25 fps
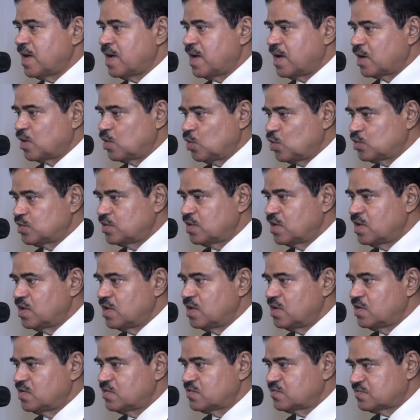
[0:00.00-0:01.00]
a good
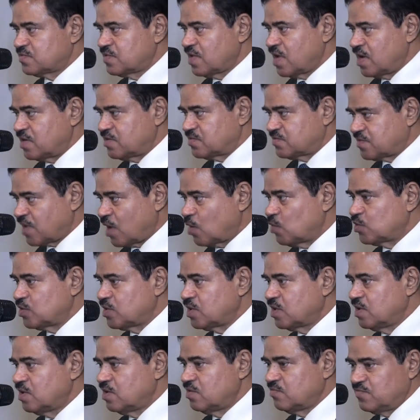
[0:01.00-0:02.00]
and
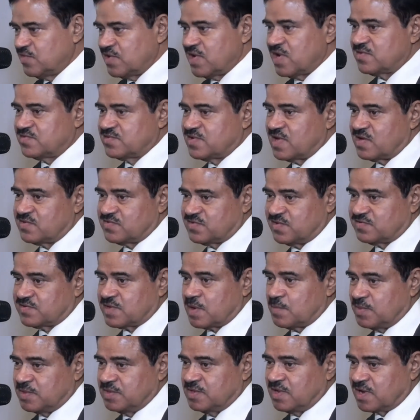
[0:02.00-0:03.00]
sound financial
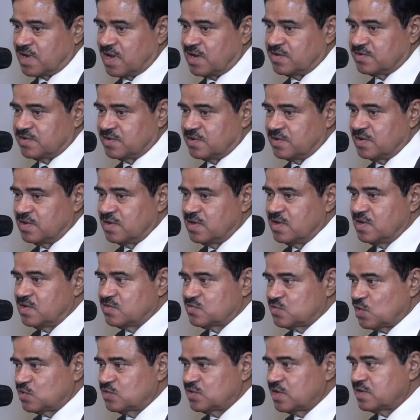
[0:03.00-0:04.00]
system in the country
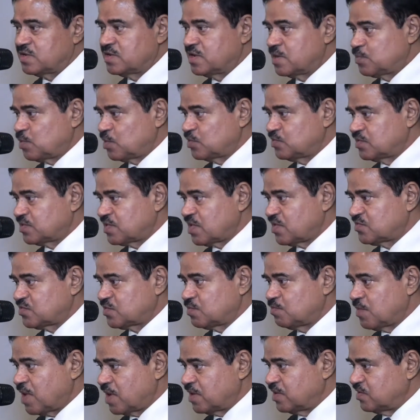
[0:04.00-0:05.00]
so that
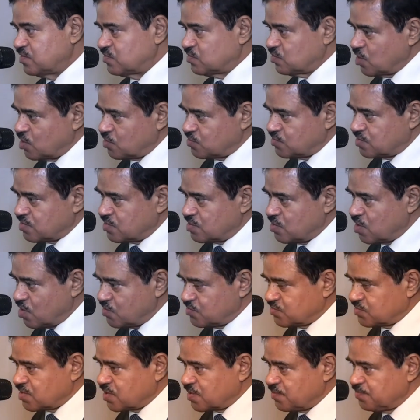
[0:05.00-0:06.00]
depositors money is not
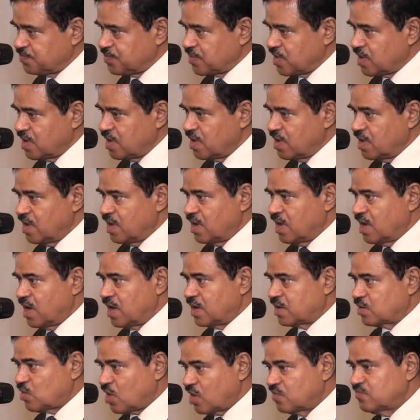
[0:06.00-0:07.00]
lost
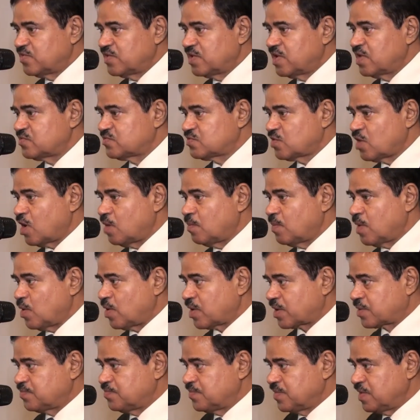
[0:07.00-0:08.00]
and confidence of
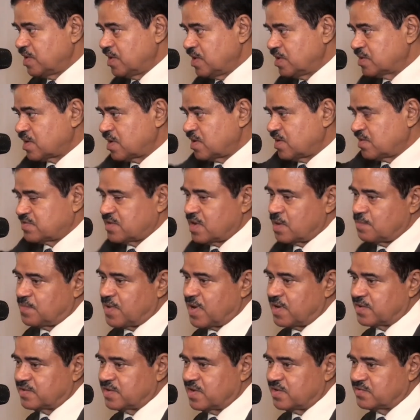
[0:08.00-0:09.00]
our international
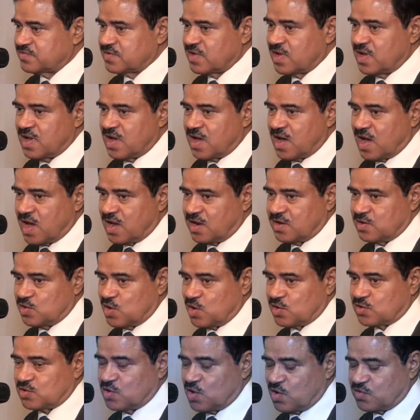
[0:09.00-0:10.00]
partners are
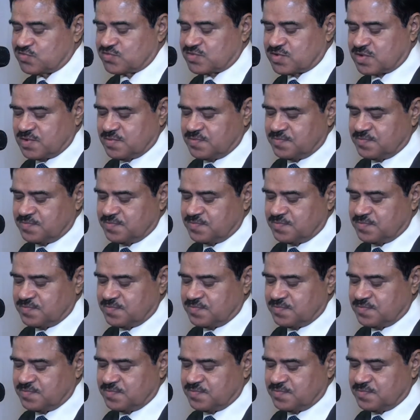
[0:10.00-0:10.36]
not lost